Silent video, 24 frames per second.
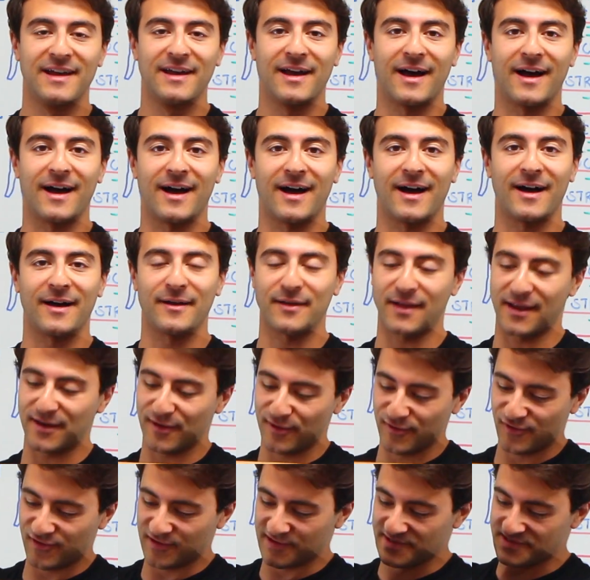And
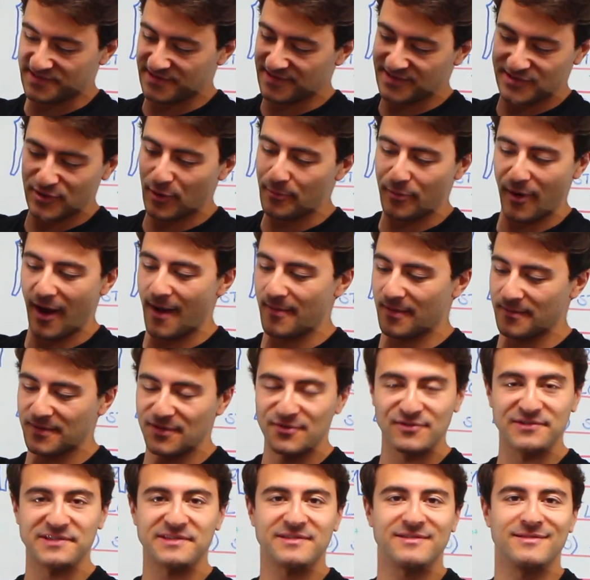it's no problem, you'll
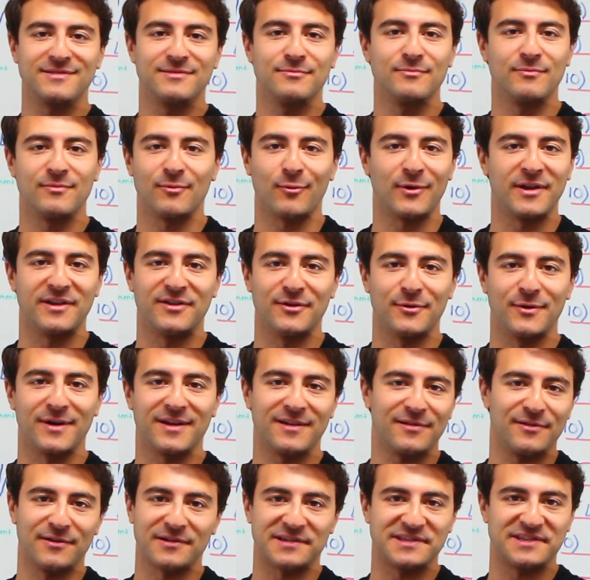just redo it,
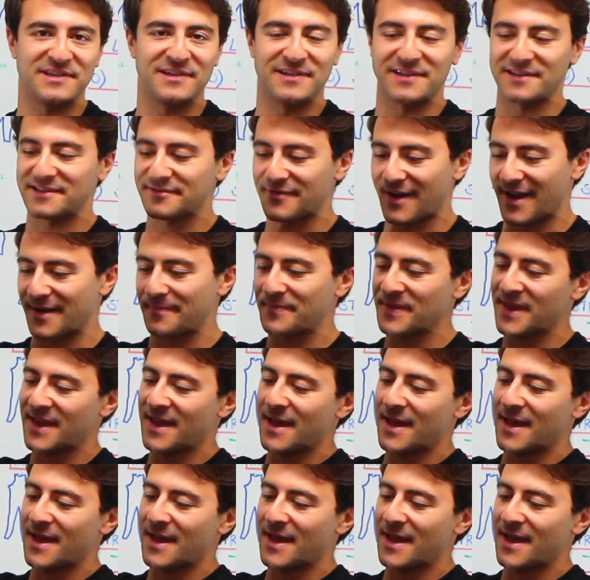you'll look silly, it's fine.